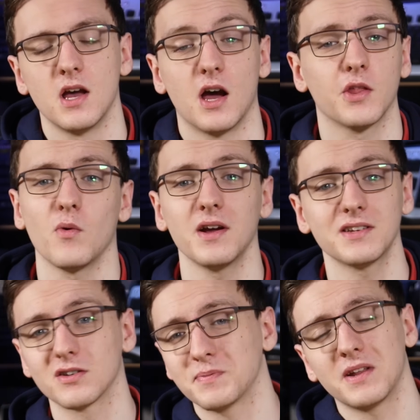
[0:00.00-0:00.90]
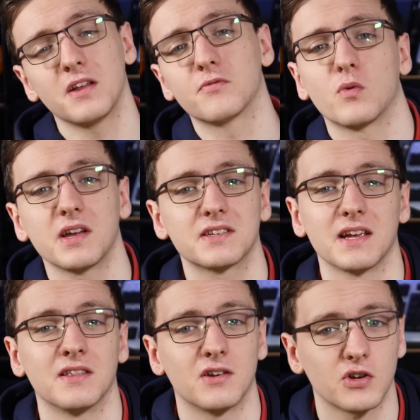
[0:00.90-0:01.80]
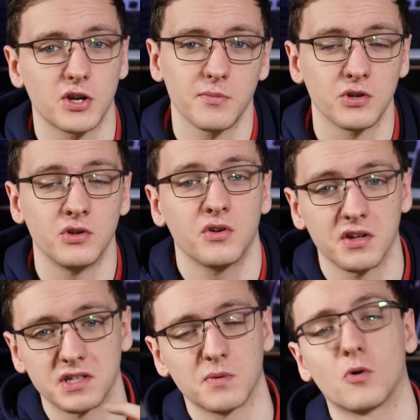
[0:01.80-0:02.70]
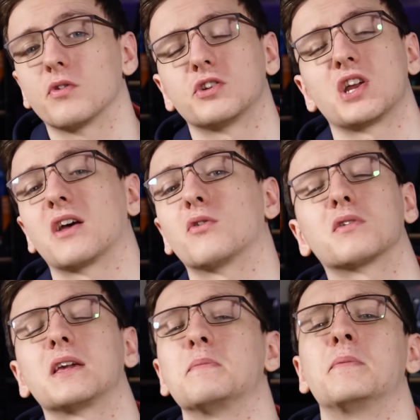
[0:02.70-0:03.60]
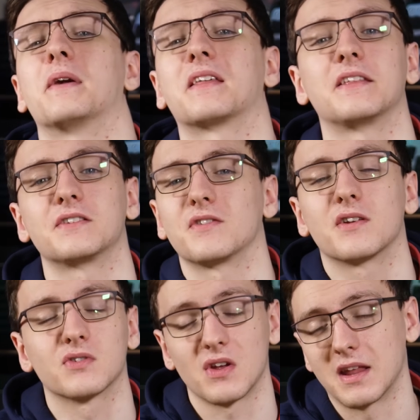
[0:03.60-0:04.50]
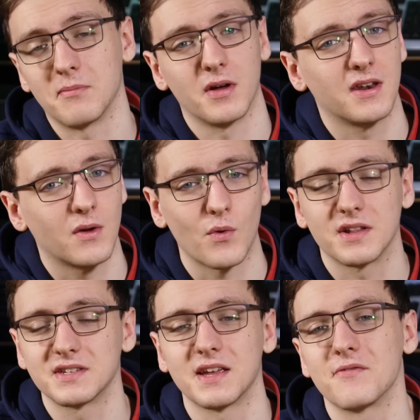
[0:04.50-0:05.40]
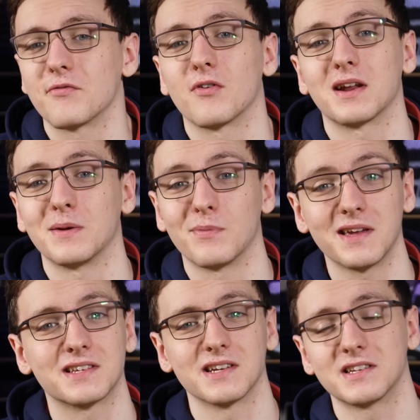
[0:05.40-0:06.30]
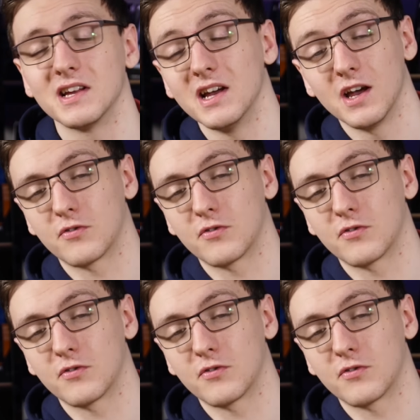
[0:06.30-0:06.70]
Otherwise, there's plenty of ways in the description you can support the channel and keep me making these videos on a Monday, Wednesday, and Friday basis.